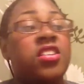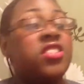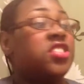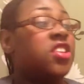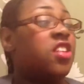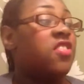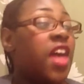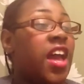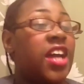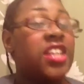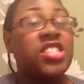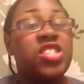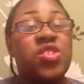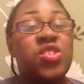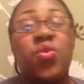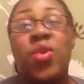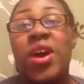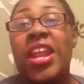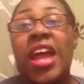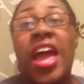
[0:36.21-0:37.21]
So that's
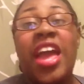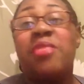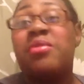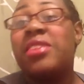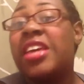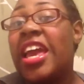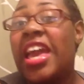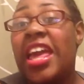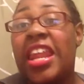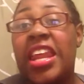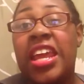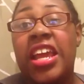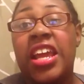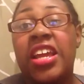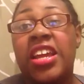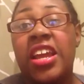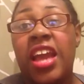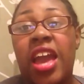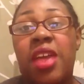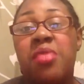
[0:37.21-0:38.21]
what I'm getting.